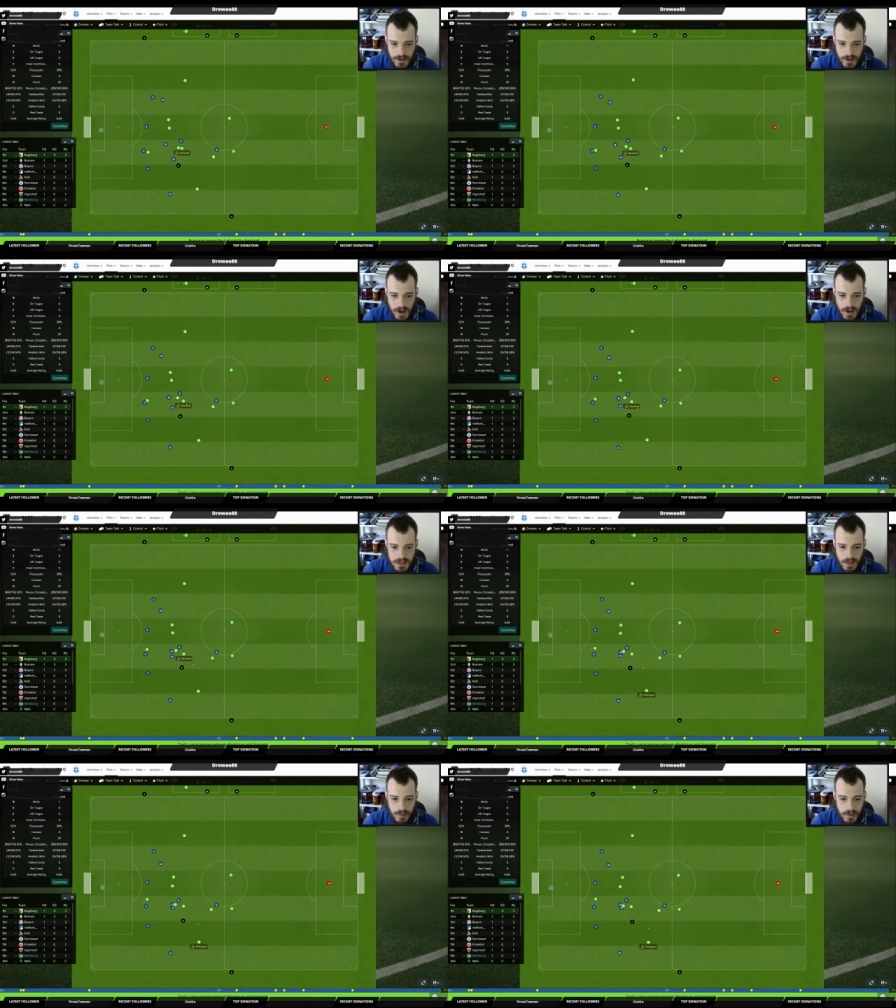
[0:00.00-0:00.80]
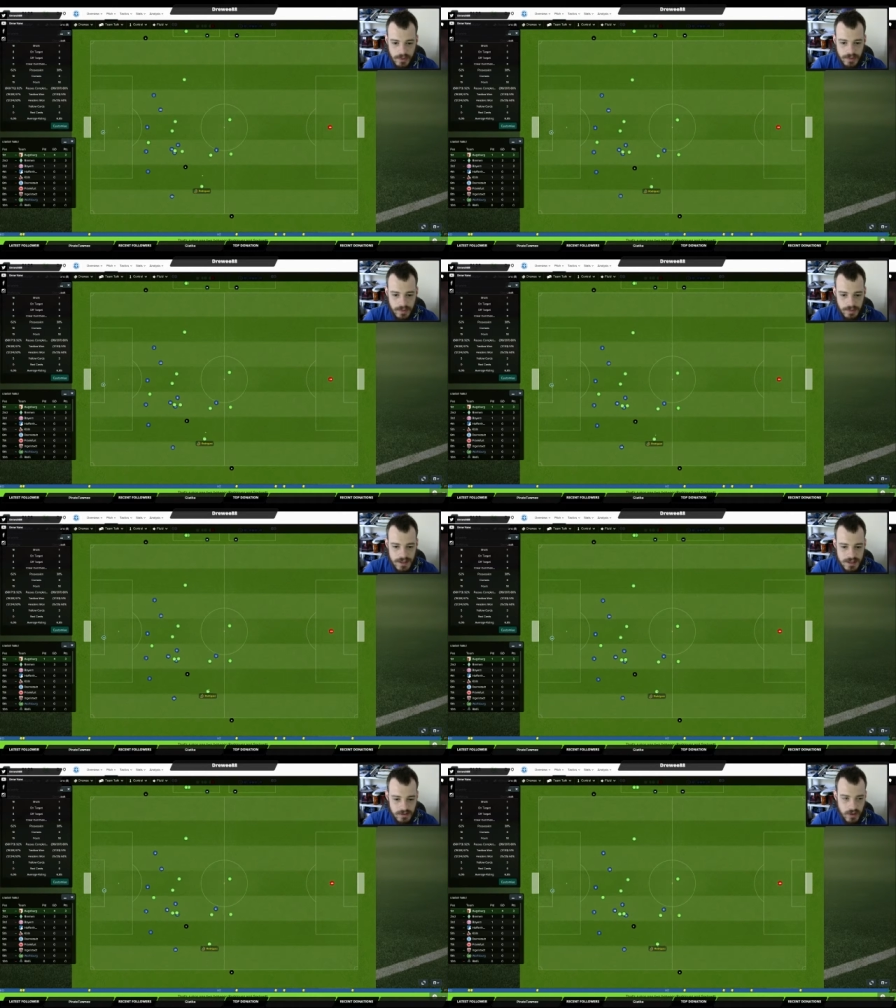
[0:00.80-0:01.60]
Get hurt on the ball.
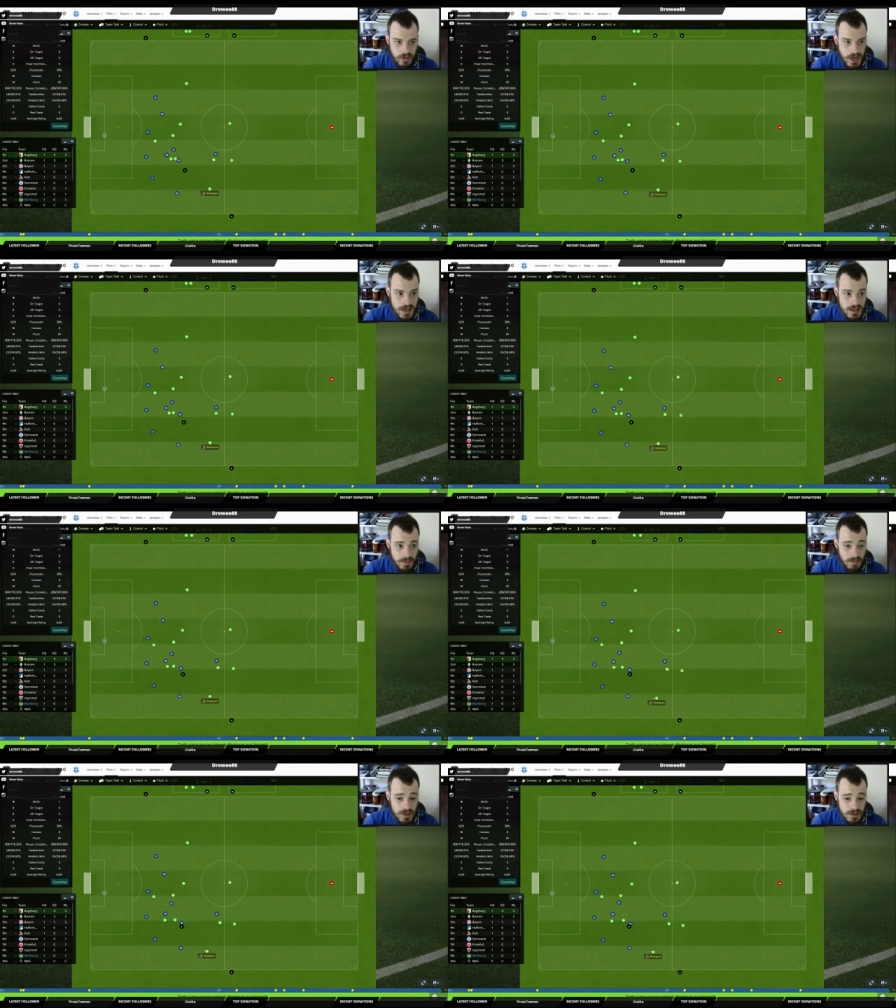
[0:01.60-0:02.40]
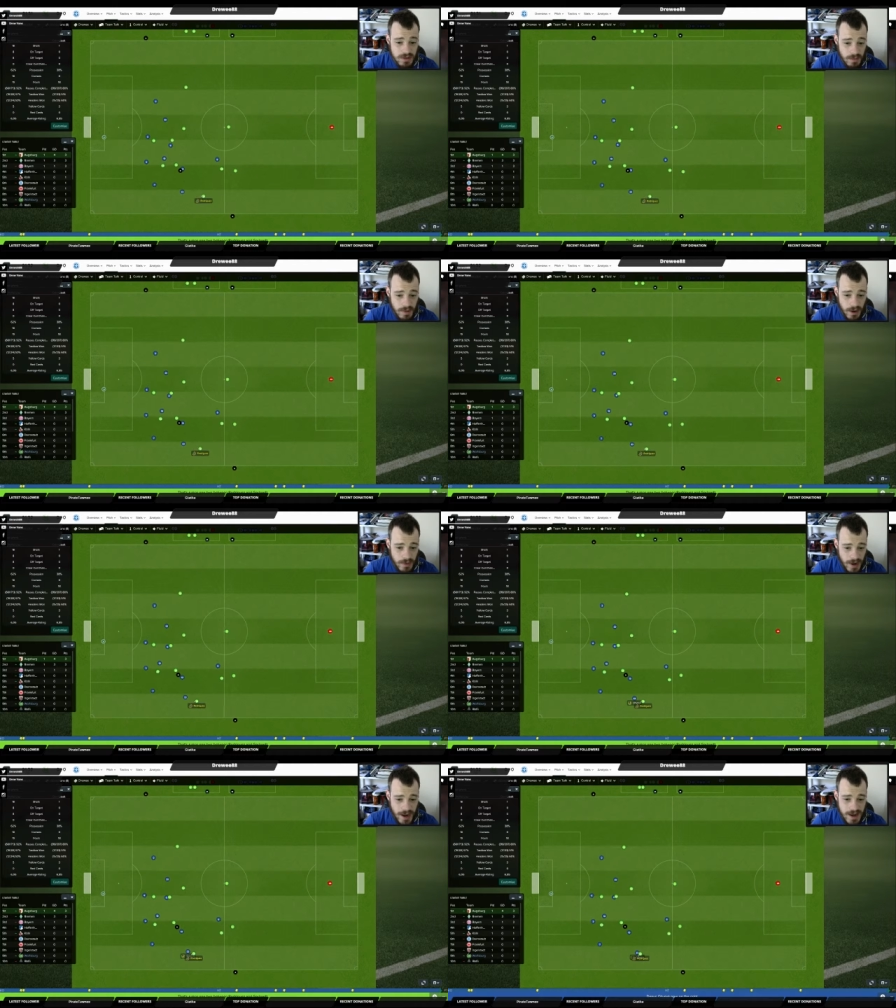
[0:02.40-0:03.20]
Plaza Rodriguez. Whistle's going to blow
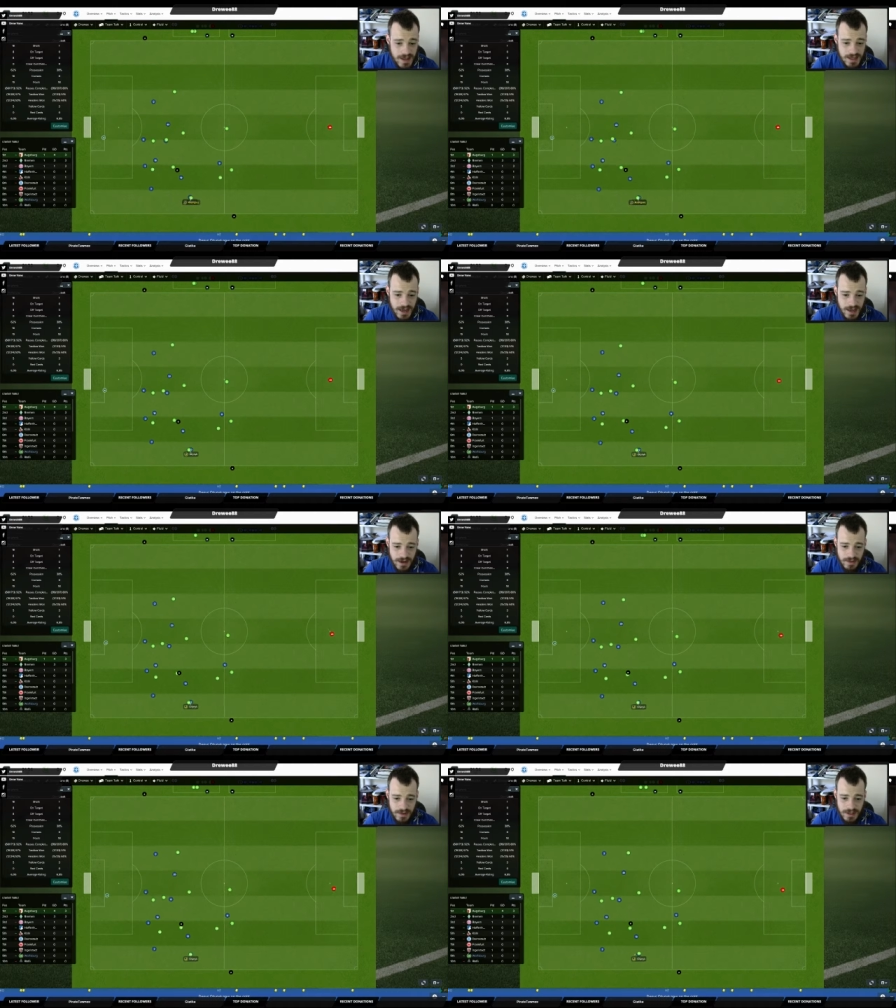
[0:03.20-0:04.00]
any second now.